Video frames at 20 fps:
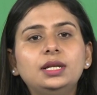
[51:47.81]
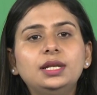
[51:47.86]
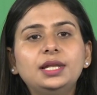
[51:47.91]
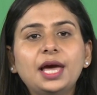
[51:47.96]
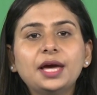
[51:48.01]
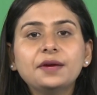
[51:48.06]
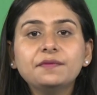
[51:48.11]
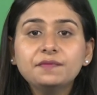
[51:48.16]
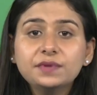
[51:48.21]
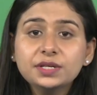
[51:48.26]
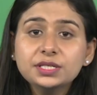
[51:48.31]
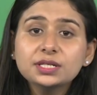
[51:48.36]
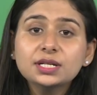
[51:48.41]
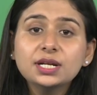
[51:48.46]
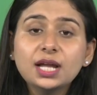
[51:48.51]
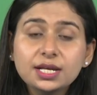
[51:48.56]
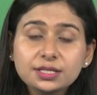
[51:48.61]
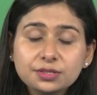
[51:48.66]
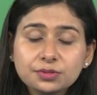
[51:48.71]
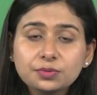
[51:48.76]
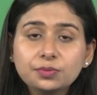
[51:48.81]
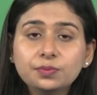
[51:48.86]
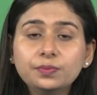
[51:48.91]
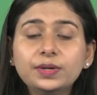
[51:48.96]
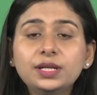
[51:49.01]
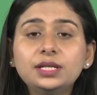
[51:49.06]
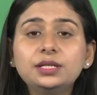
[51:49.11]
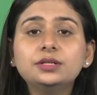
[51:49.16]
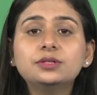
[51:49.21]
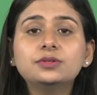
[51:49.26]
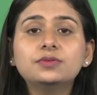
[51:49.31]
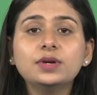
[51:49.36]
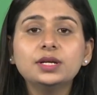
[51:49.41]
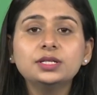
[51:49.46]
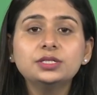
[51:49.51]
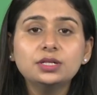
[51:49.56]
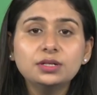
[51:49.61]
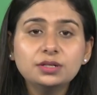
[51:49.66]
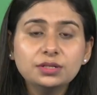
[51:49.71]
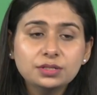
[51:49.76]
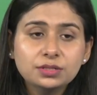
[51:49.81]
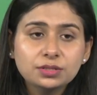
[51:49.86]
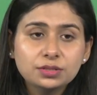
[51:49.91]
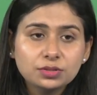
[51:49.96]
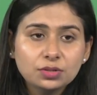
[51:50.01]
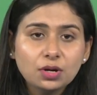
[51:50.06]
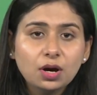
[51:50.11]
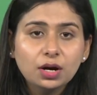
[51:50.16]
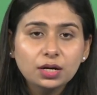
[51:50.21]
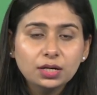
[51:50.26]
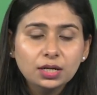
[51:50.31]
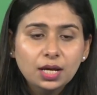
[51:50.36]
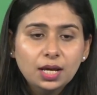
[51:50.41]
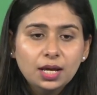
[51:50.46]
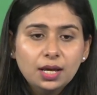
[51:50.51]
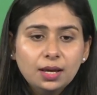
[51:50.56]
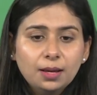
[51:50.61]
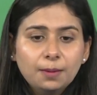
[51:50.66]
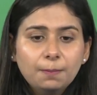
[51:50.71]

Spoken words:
language classroom where literature is taught,